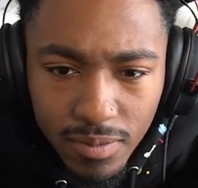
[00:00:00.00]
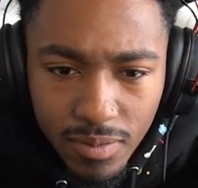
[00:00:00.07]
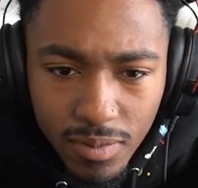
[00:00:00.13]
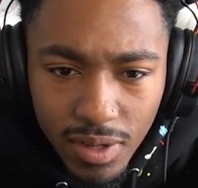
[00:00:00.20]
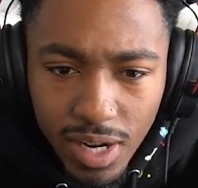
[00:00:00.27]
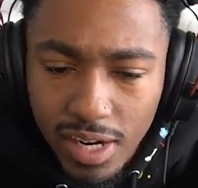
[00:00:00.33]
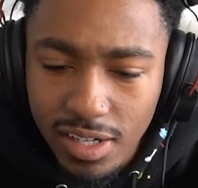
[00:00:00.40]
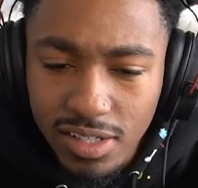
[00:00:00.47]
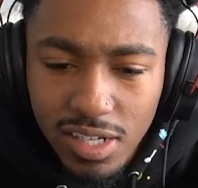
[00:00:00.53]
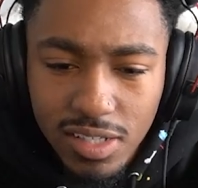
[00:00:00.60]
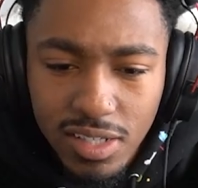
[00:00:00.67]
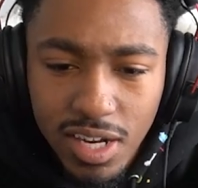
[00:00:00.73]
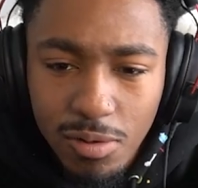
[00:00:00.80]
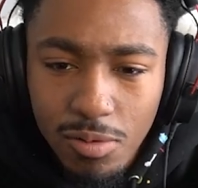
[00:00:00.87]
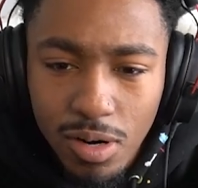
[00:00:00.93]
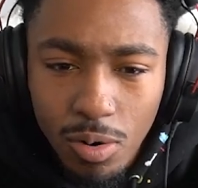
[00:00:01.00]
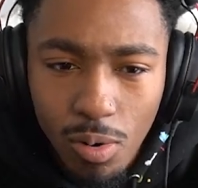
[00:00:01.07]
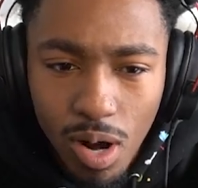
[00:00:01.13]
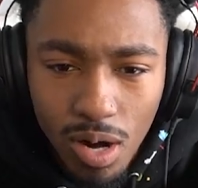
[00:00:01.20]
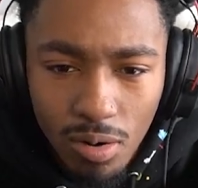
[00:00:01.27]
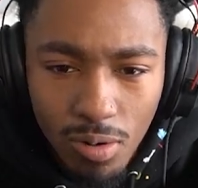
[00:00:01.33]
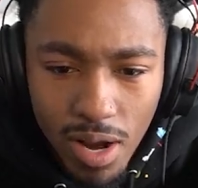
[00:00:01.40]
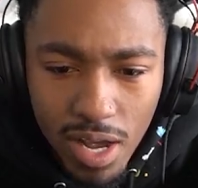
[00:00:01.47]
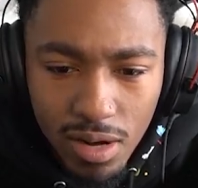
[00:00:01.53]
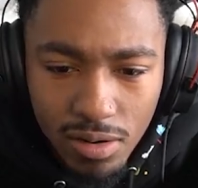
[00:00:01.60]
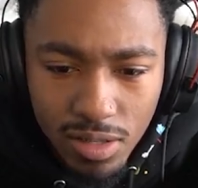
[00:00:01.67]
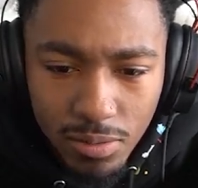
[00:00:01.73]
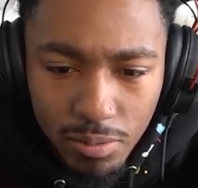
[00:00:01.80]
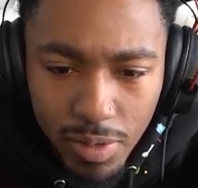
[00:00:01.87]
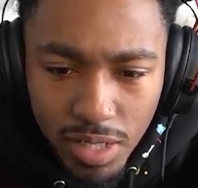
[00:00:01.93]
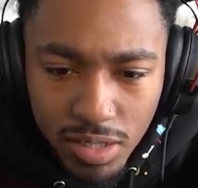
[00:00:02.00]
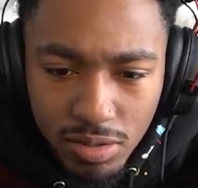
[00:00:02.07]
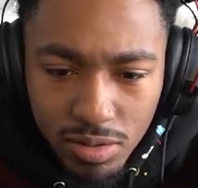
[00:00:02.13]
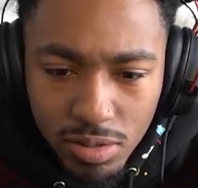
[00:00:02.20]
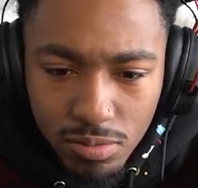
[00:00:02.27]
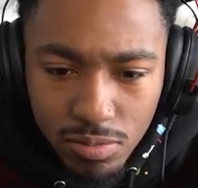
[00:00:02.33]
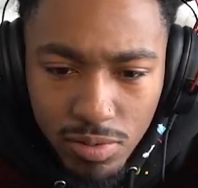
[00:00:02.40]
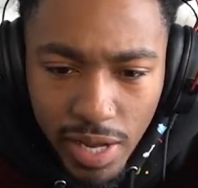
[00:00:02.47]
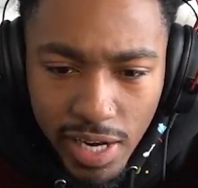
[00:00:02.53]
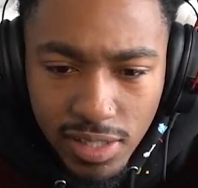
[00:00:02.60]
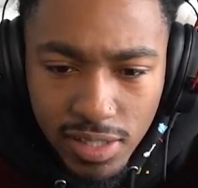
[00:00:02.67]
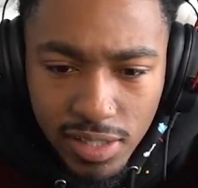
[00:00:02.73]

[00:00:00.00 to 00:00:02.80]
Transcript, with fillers: Like a teacher that want to walk around and make sure you actually